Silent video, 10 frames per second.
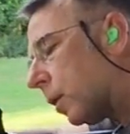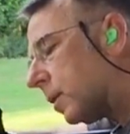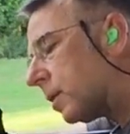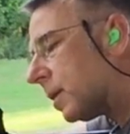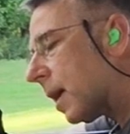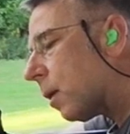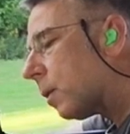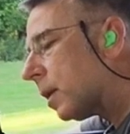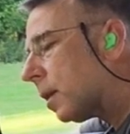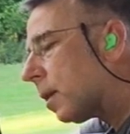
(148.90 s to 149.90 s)
is
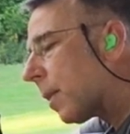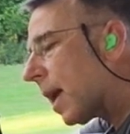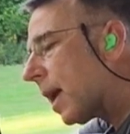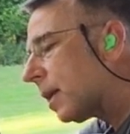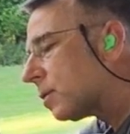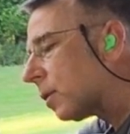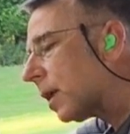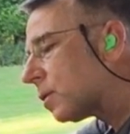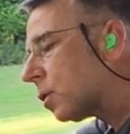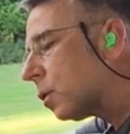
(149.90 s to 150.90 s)
down in the bag, so
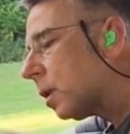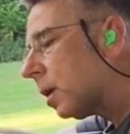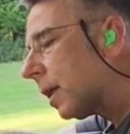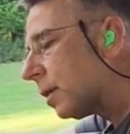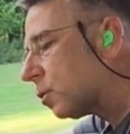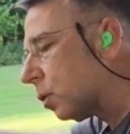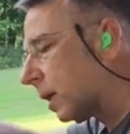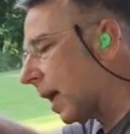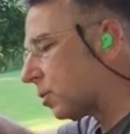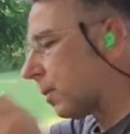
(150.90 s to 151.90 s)
that's good. That should
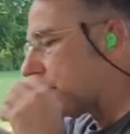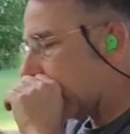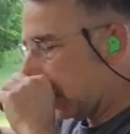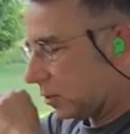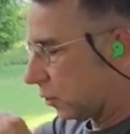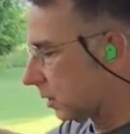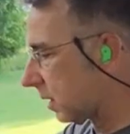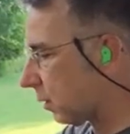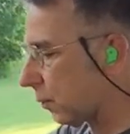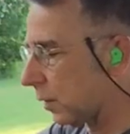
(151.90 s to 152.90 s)
catch them, and it shouldn't
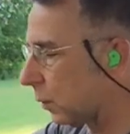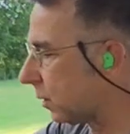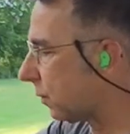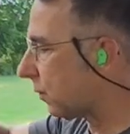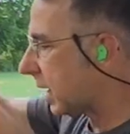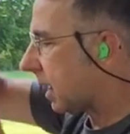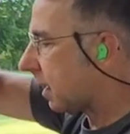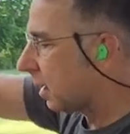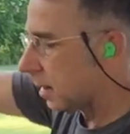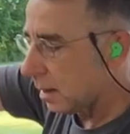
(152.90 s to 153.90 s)
interfere with the feeding.
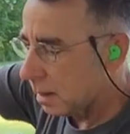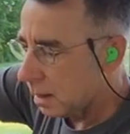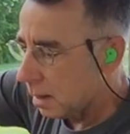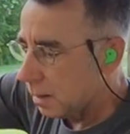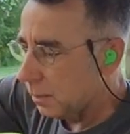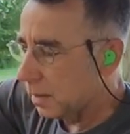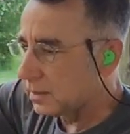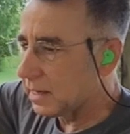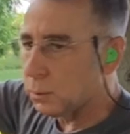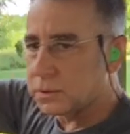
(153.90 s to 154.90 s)
But
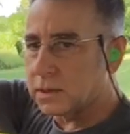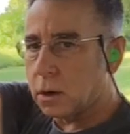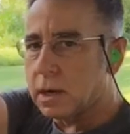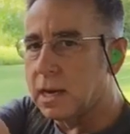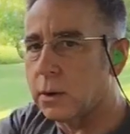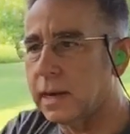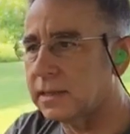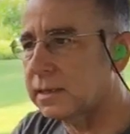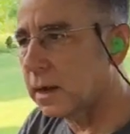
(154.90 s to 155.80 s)
say, we'll start here at